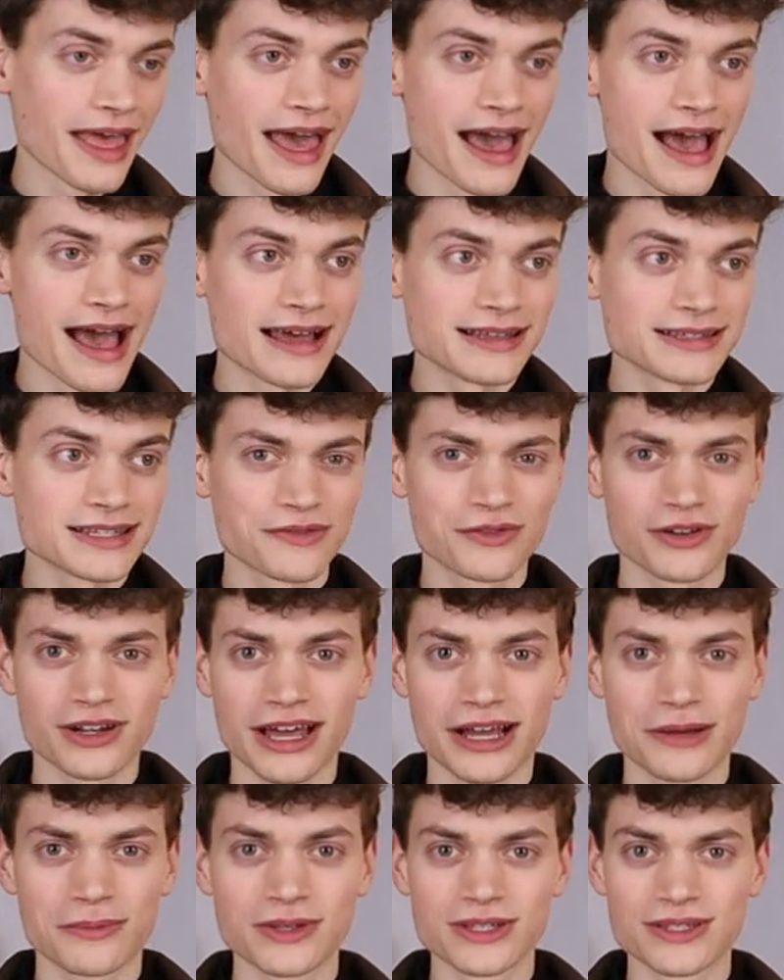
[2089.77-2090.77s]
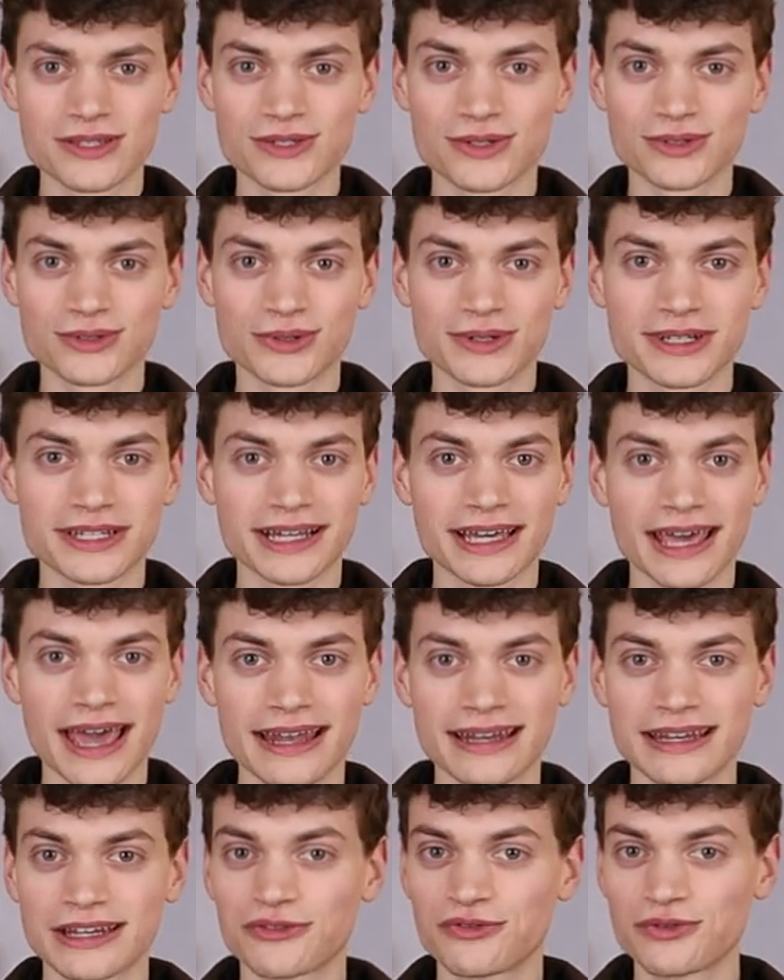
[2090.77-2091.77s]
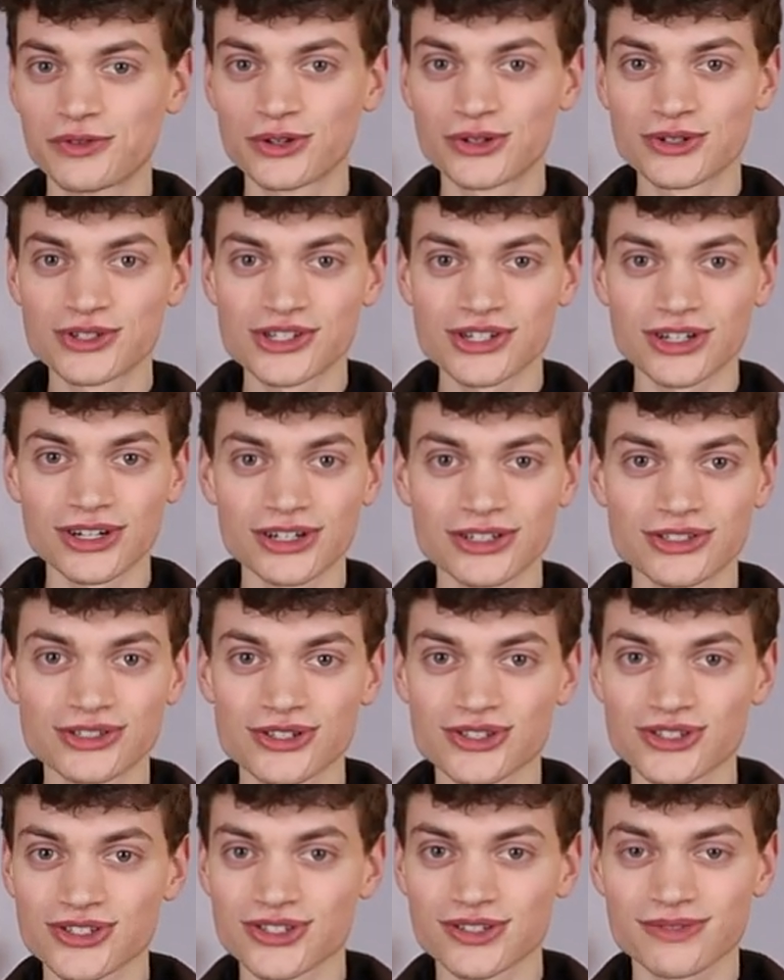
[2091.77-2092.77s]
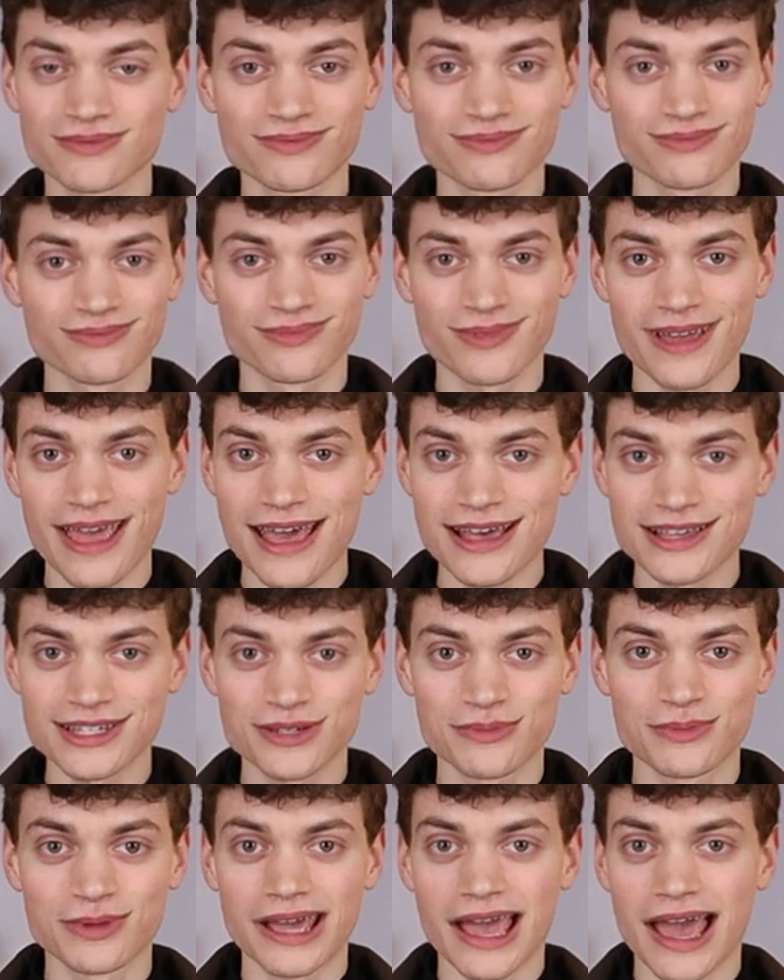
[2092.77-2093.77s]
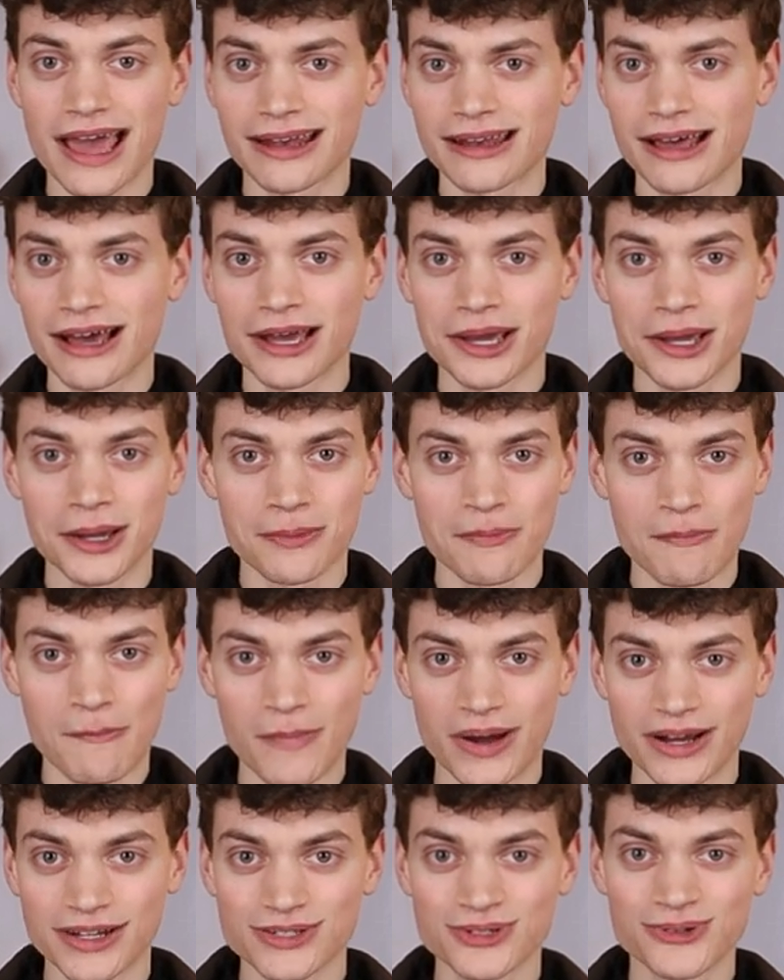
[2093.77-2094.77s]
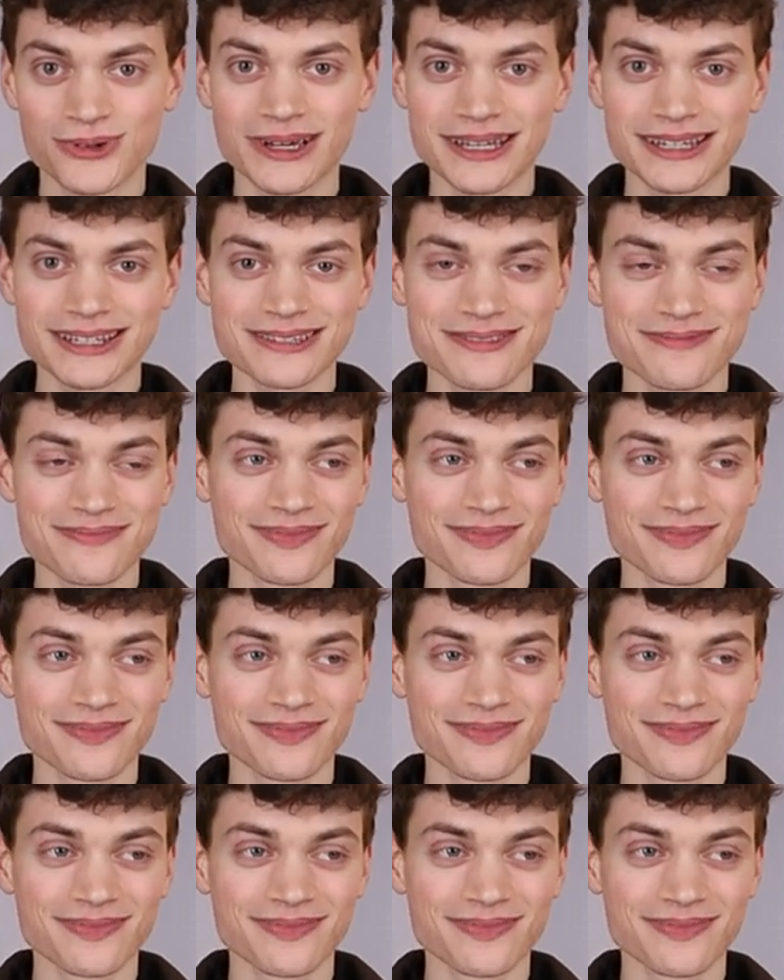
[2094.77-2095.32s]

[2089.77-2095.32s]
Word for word: And if you'd like me to do it again in the future, just ask me and I might do it.